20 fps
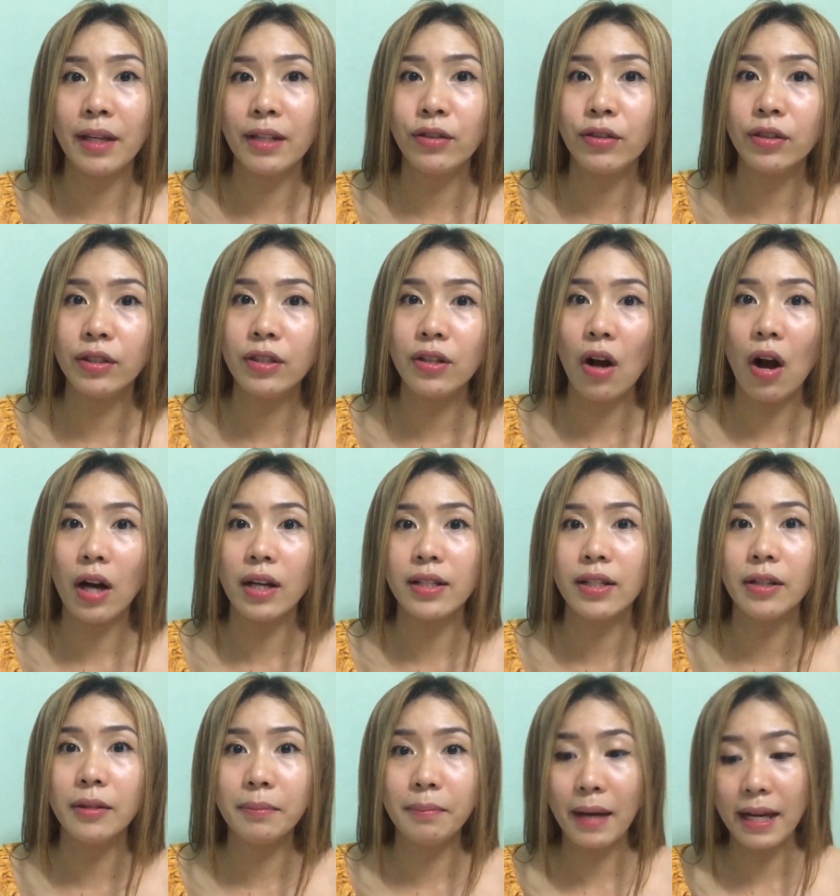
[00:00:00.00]
that could
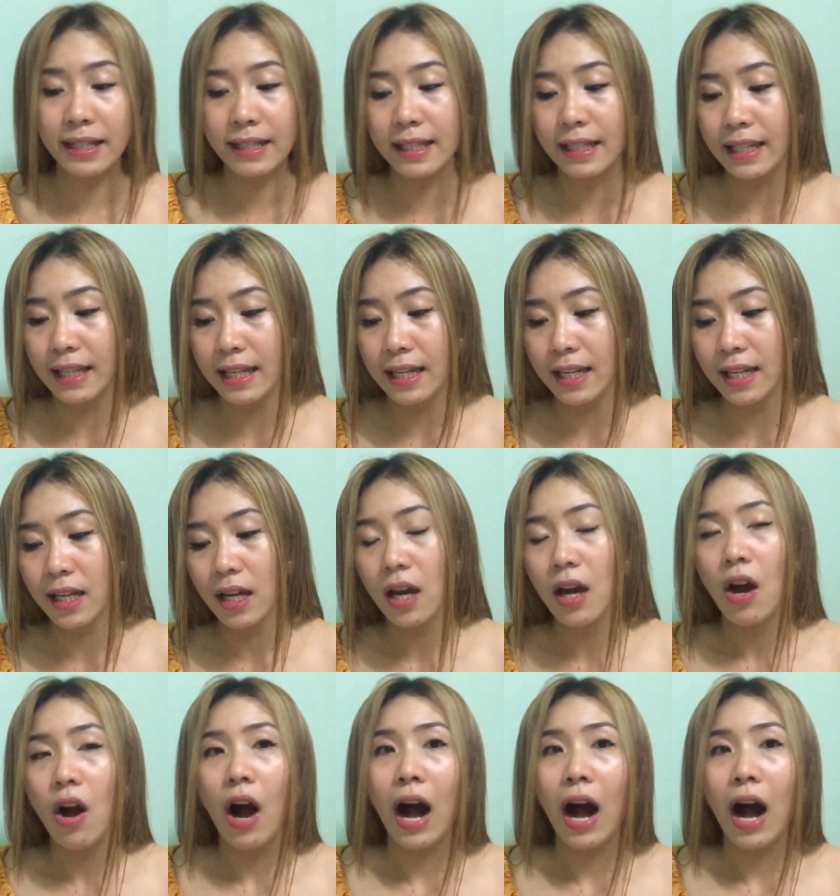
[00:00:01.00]
cause obesity,